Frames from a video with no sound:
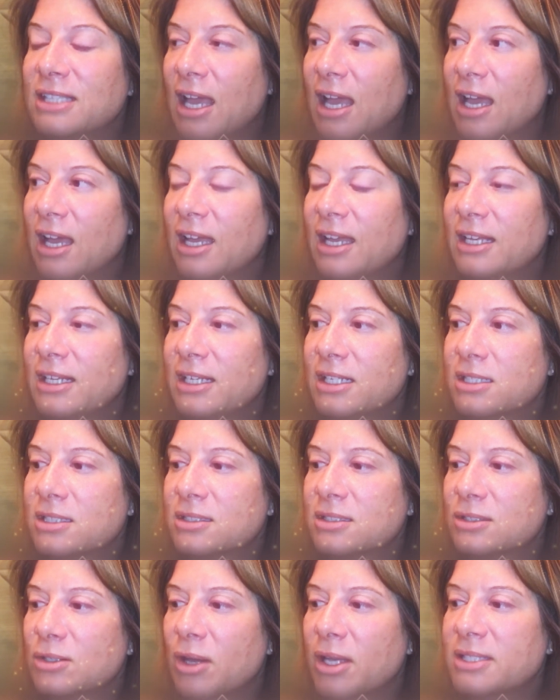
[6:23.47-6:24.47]
yeah, and it's,
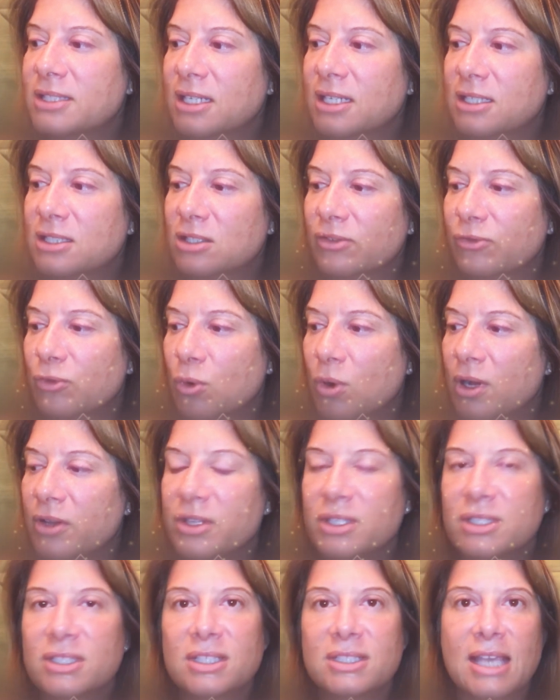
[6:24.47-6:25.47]
so I said it's the
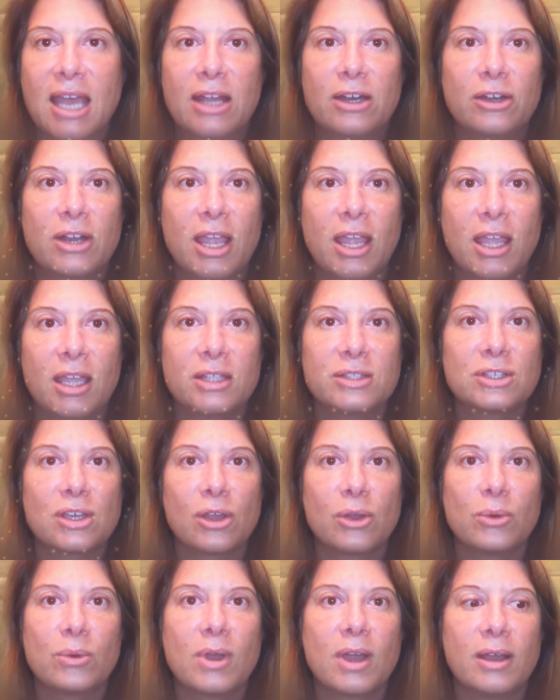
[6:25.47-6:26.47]
4th, it's a Saturday,
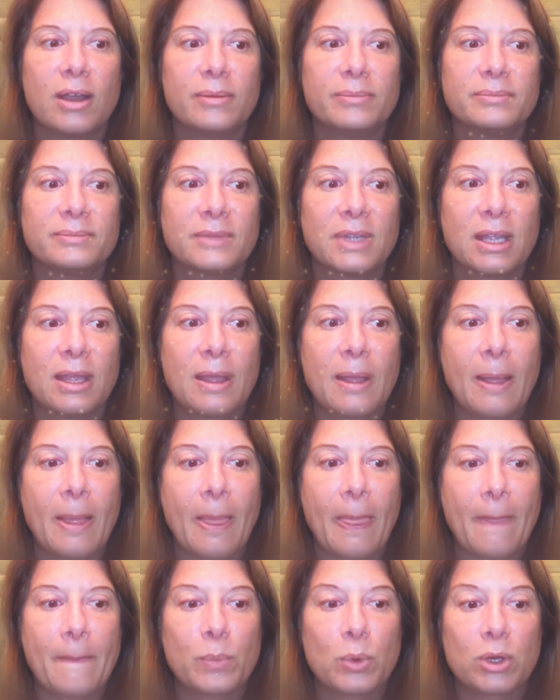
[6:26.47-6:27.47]
so um,
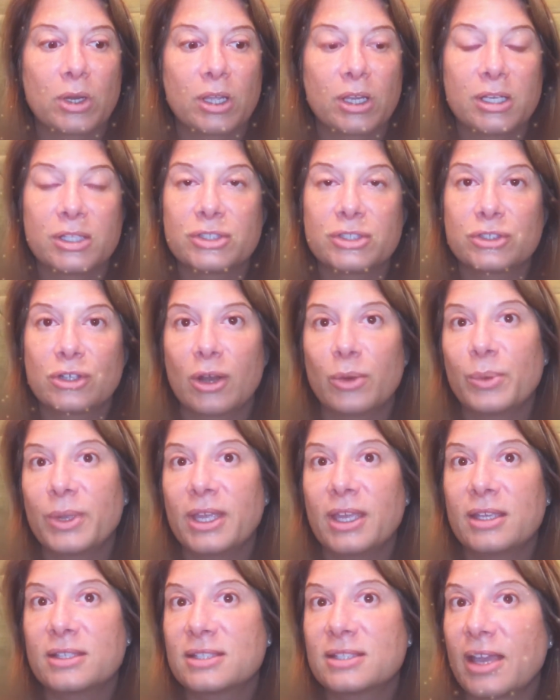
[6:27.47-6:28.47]
we're gonna start
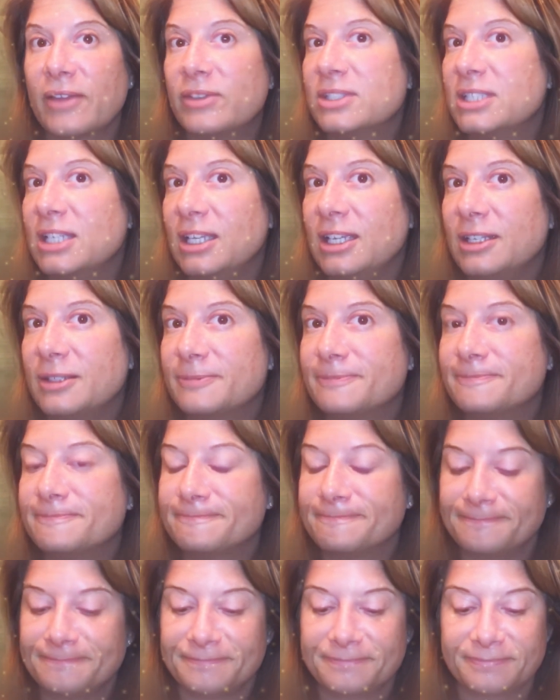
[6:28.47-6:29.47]
week 17
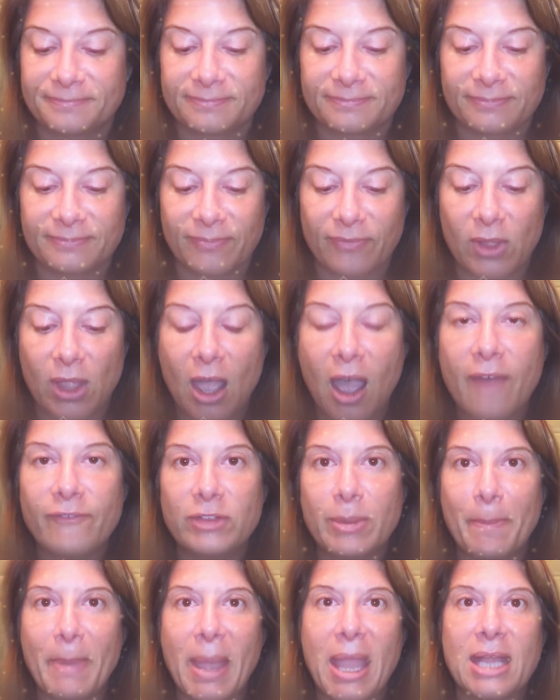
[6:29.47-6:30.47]

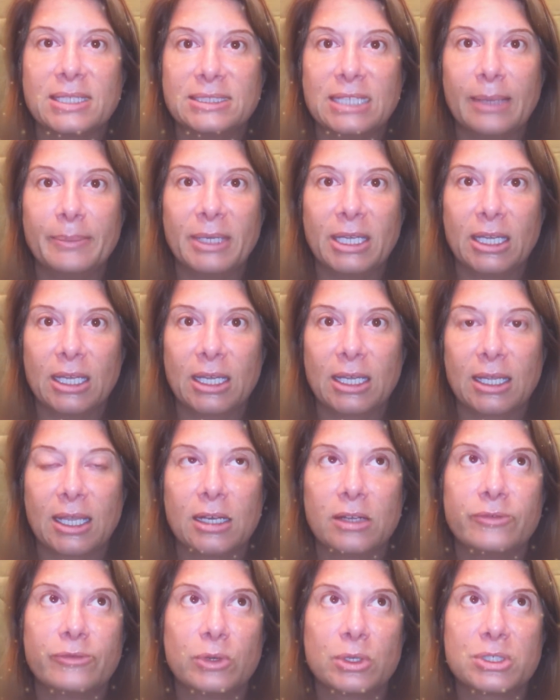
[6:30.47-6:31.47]
of the pandemic,
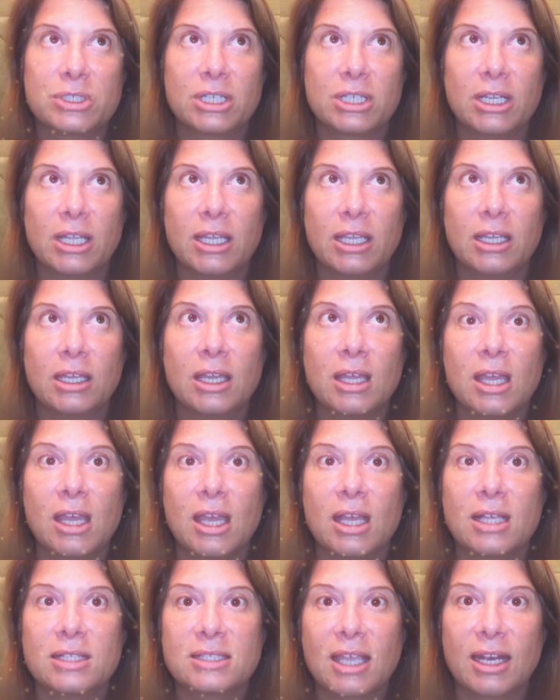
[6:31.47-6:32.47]
and unfortunately,
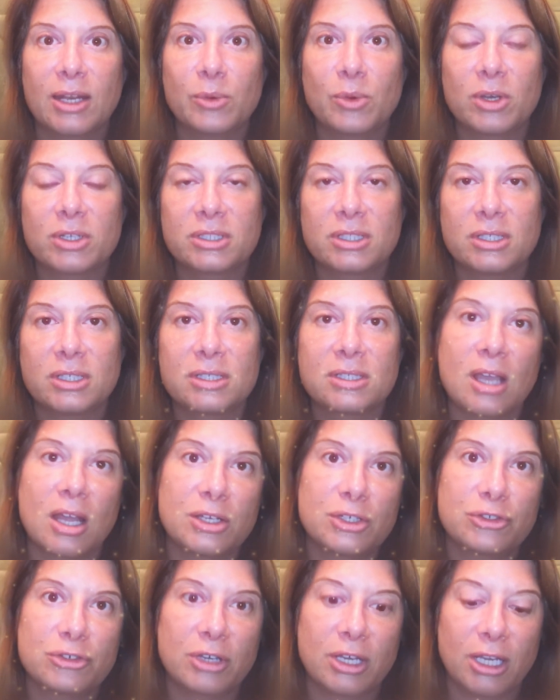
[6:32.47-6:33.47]
it's getting worse in this
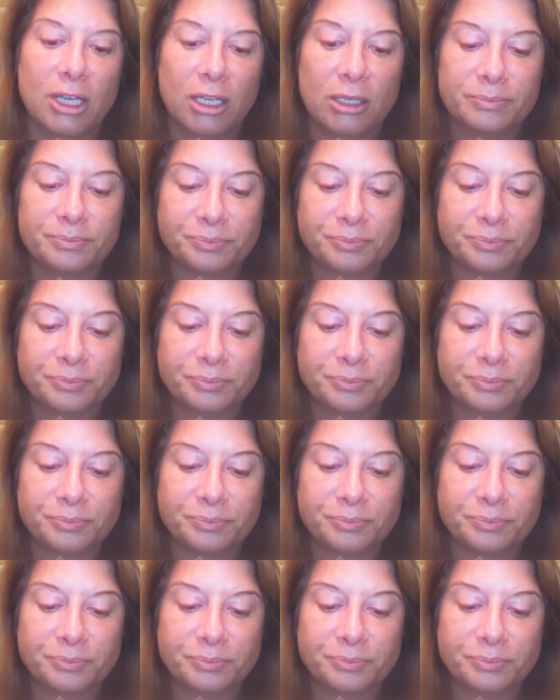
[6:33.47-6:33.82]
country,